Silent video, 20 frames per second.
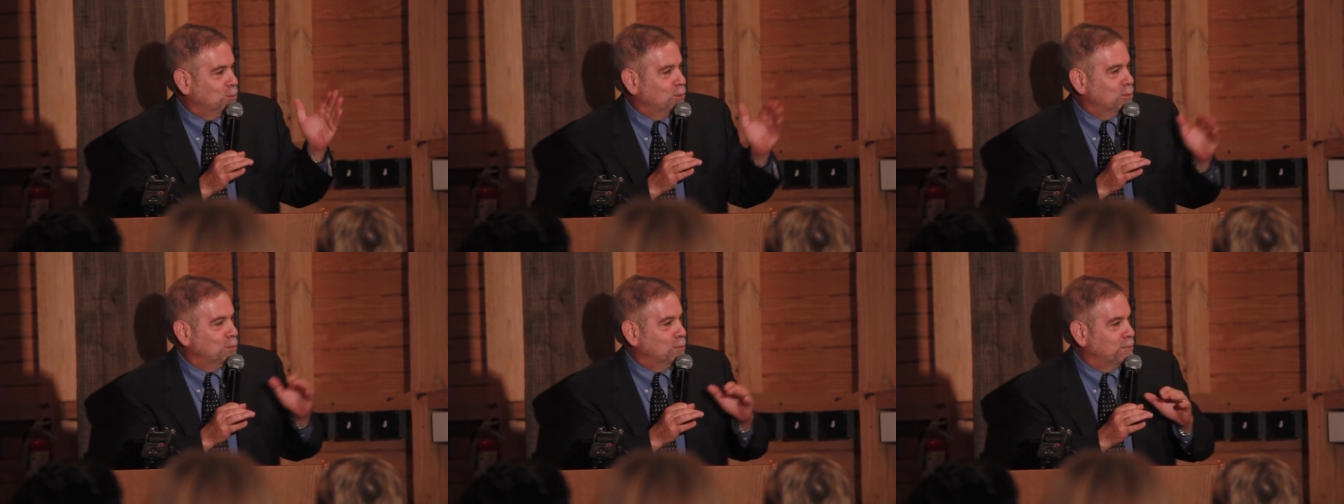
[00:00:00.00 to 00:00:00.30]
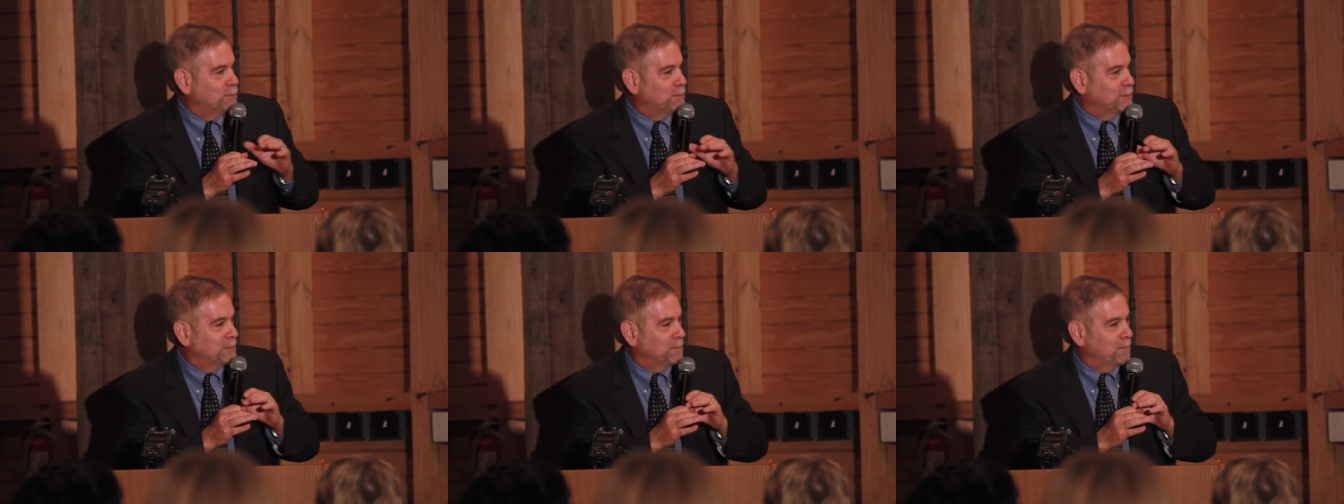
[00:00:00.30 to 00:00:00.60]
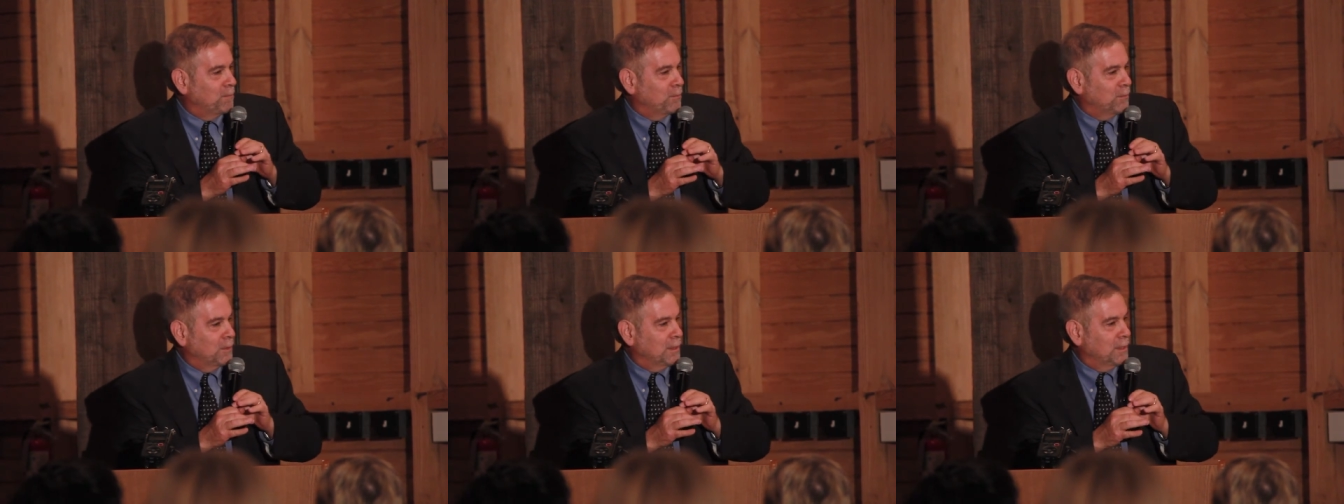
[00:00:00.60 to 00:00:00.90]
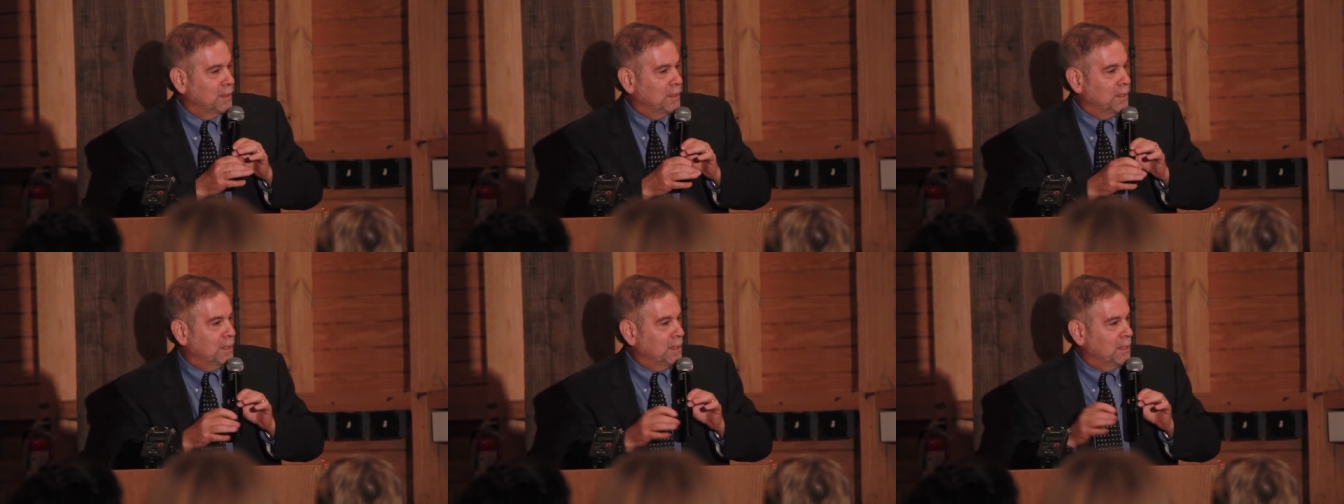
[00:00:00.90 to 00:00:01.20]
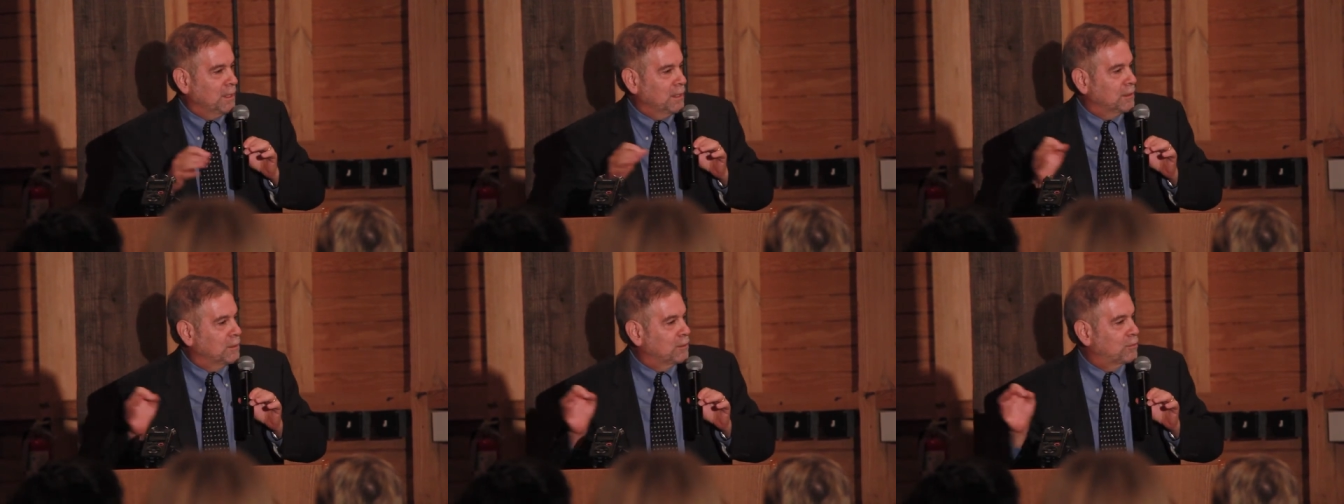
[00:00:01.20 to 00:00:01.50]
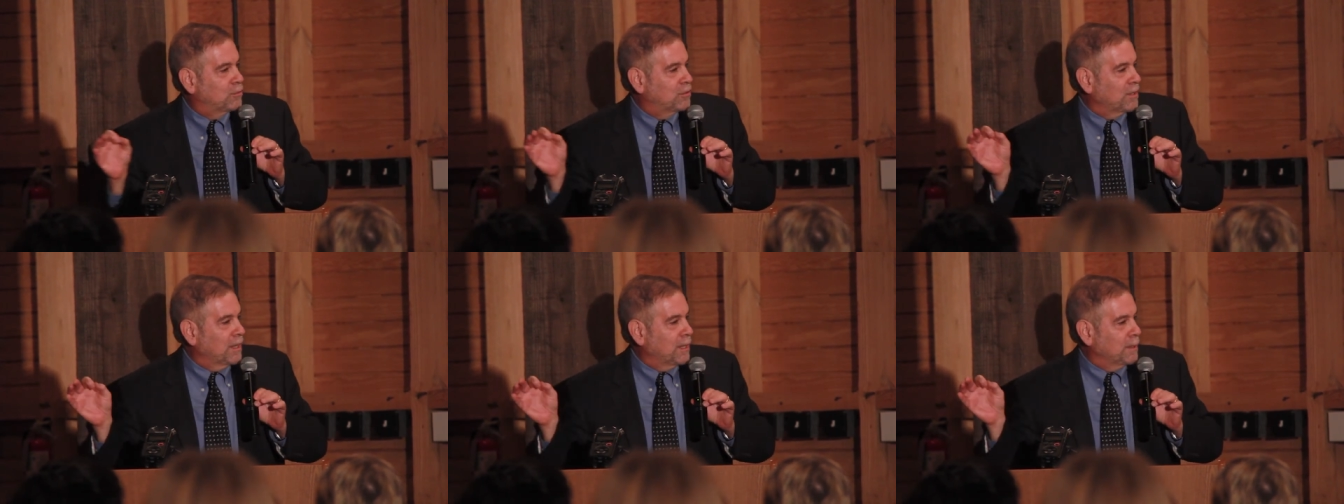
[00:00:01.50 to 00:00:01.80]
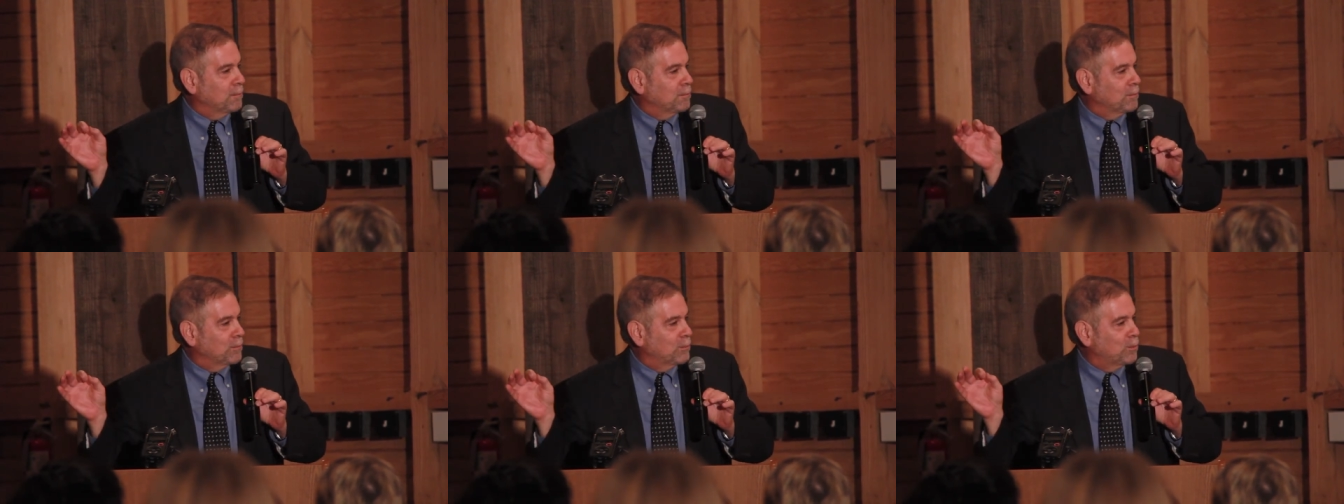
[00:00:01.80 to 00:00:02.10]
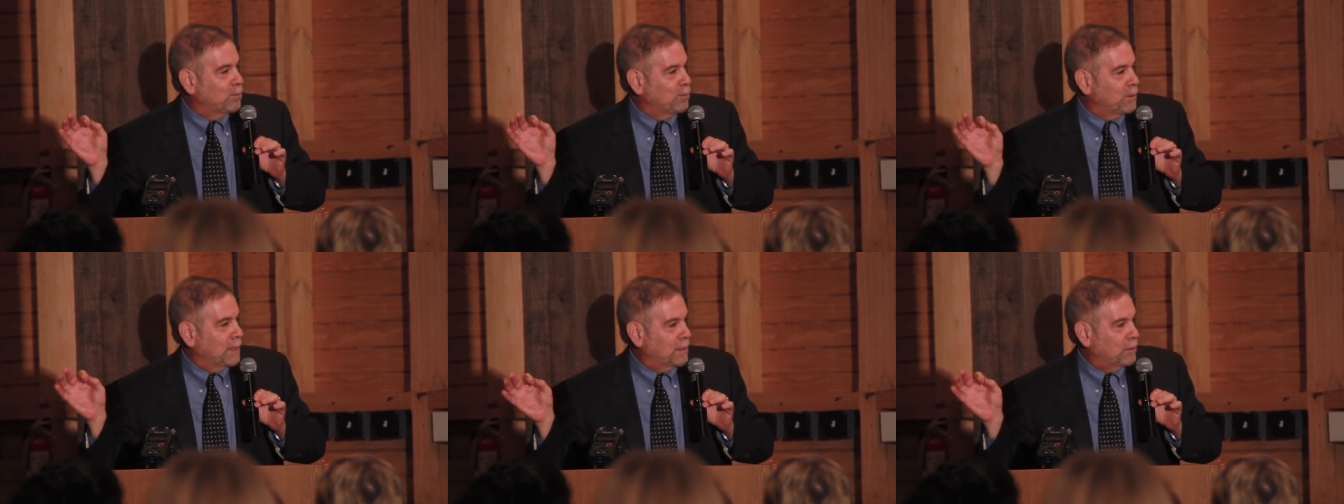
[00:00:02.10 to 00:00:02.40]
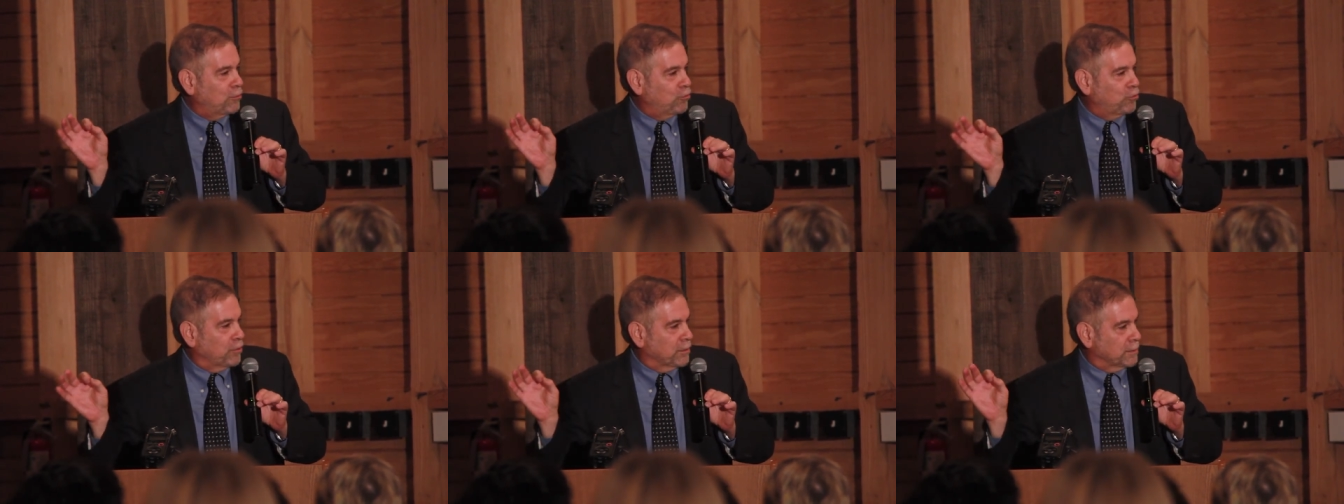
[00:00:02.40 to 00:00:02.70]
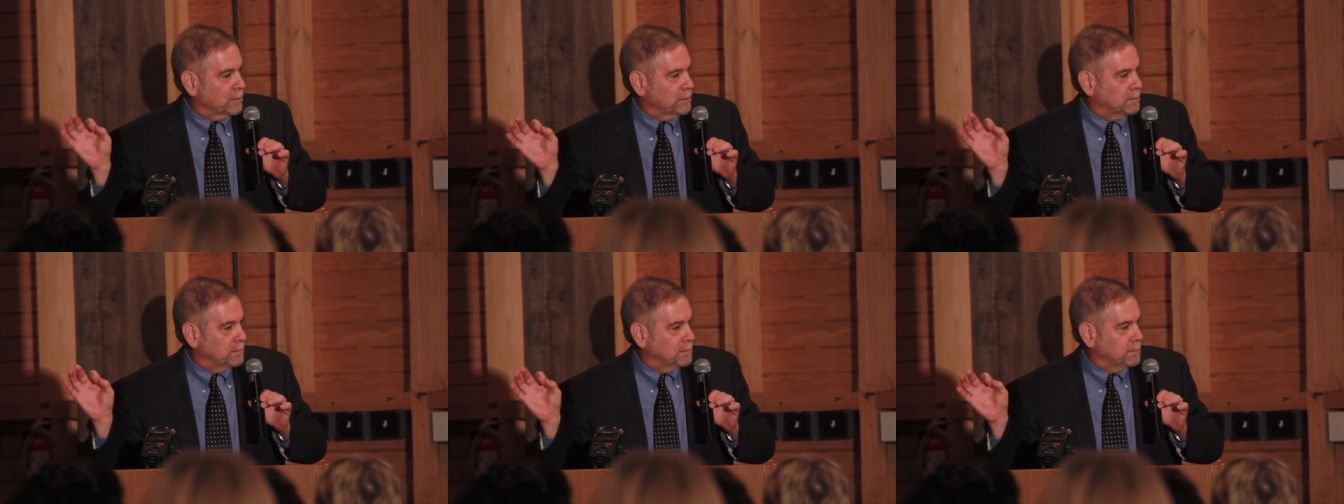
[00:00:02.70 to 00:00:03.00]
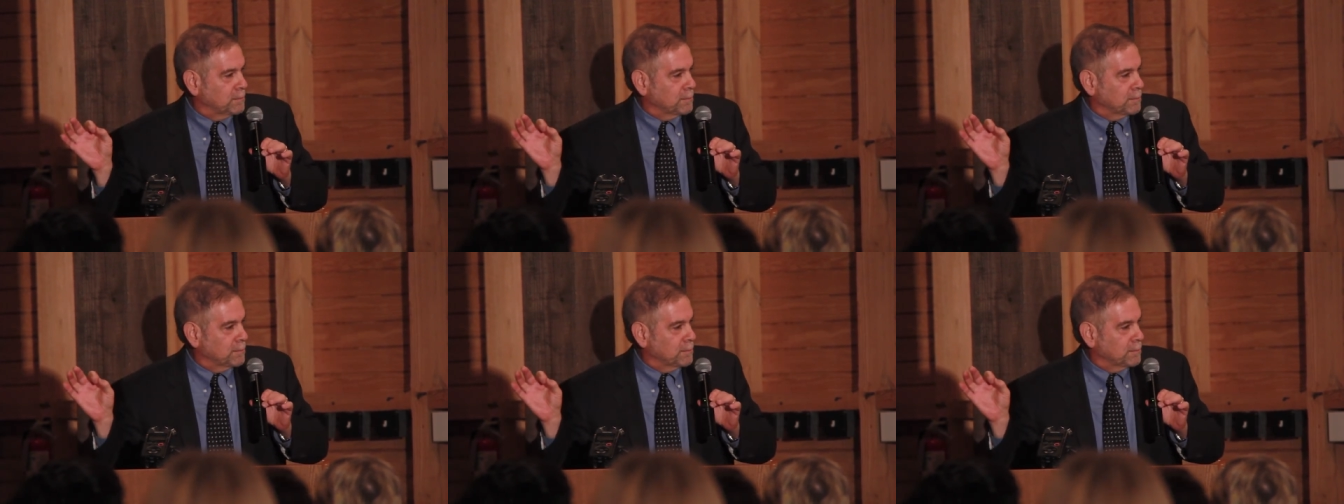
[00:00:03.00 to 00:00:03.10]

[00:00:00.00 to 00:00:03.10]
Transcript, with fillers: move in the same direction